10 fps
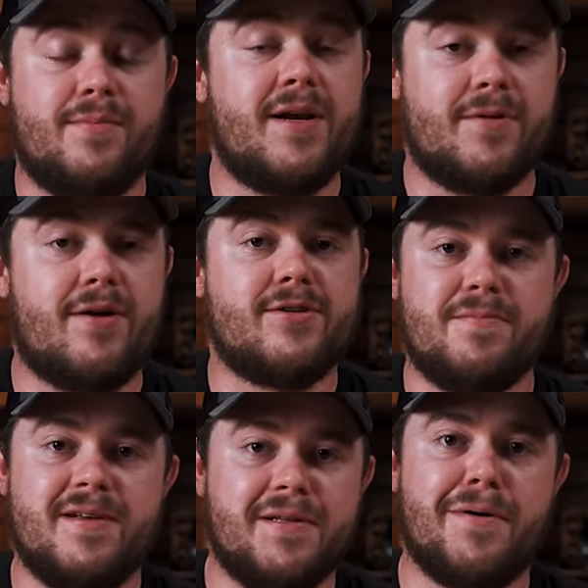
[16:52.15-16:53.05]
but it would
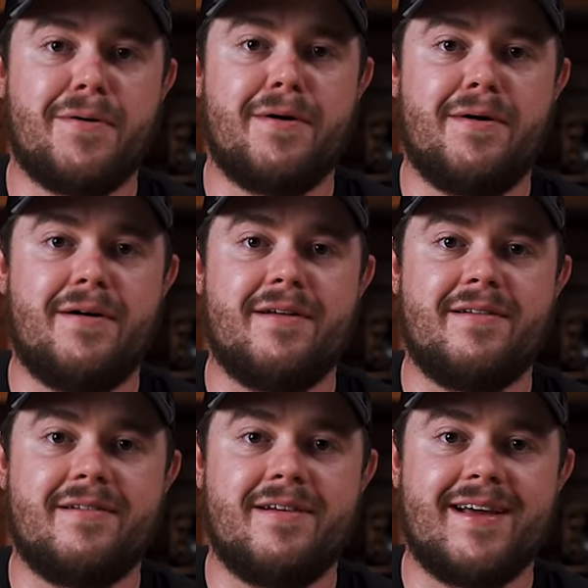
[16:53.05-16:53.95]
also be lower
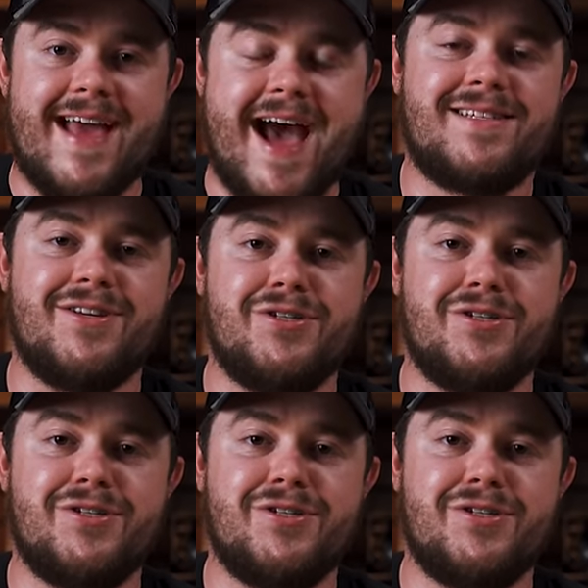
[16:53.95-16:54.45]
on a gas